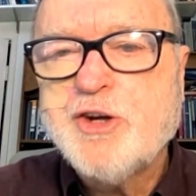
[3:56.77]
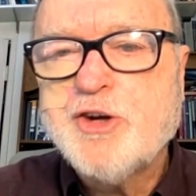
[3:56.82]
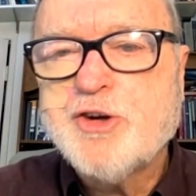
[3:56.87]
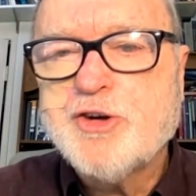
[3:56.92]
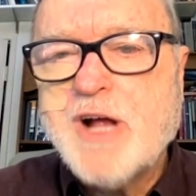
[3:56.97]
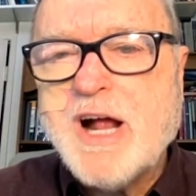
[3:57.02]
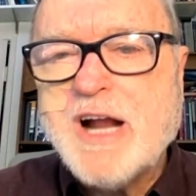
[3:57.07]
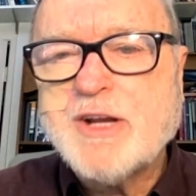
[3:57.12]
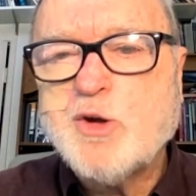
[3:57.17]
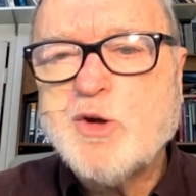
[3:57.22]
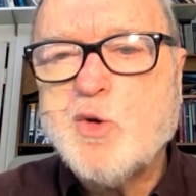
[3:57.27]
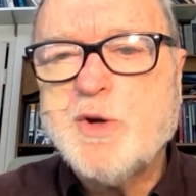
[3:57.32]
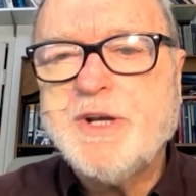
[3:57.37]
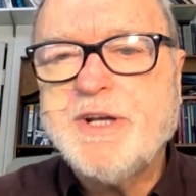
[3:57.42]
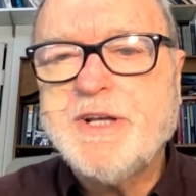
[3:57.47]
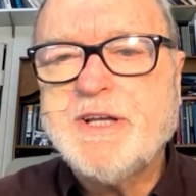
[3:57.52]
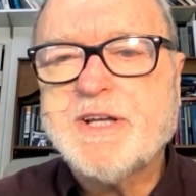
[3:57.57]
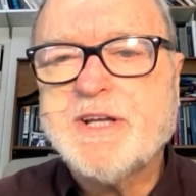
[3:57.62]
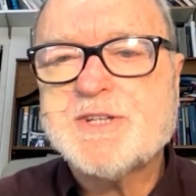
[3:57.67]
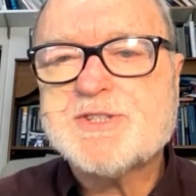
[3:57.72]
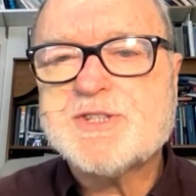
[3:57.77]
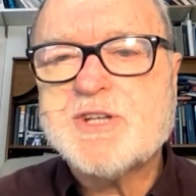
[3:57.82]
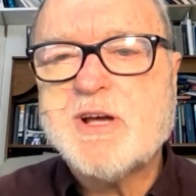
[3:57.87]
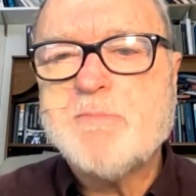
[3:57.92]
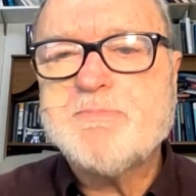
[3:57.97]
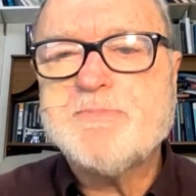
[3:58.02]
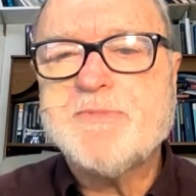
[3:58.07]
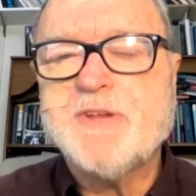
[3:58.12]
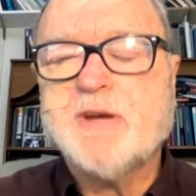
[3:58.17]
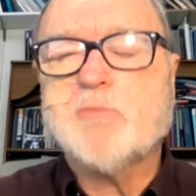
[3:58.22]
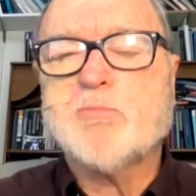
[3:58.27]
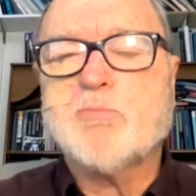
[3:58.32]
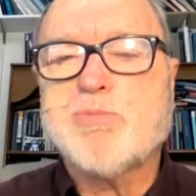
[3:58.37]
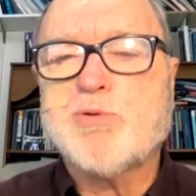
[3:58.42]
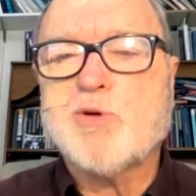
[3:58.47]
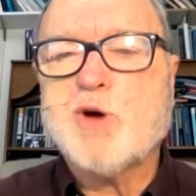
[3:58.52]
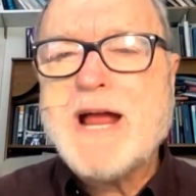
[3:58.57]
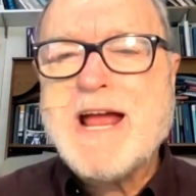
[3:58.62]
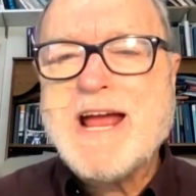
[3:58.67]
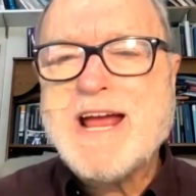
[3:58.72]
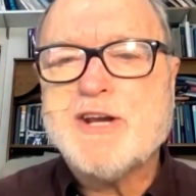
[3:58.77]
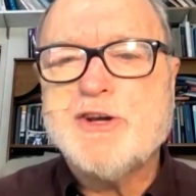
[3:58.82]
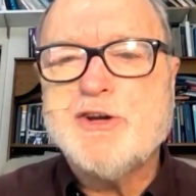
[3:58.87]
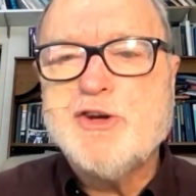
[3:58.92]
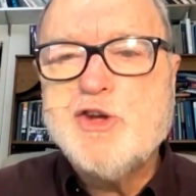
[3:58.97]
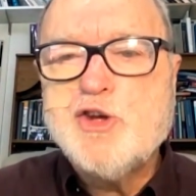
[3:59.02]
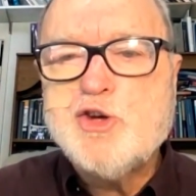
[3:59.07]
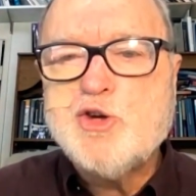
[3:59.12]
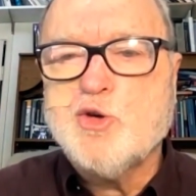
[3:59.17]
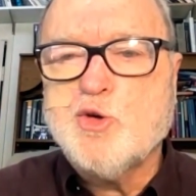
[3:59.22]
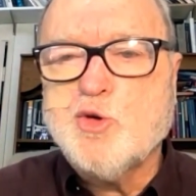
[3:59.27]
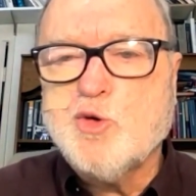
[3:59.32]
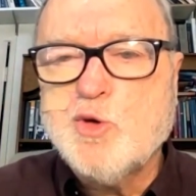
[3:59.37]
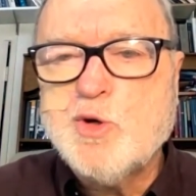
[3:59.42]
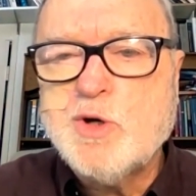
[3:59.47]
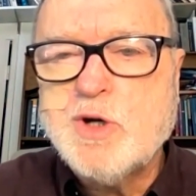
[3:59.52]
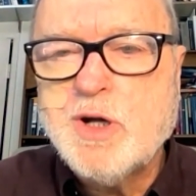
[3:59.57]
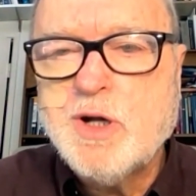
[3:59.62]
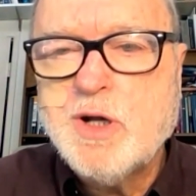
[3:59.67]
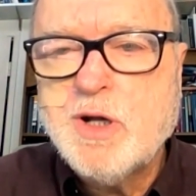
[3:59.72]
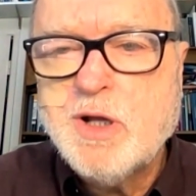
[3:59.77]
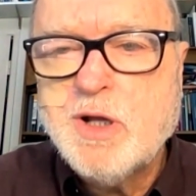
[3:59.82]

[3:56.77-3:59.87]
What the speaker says: You're not going to get something brand new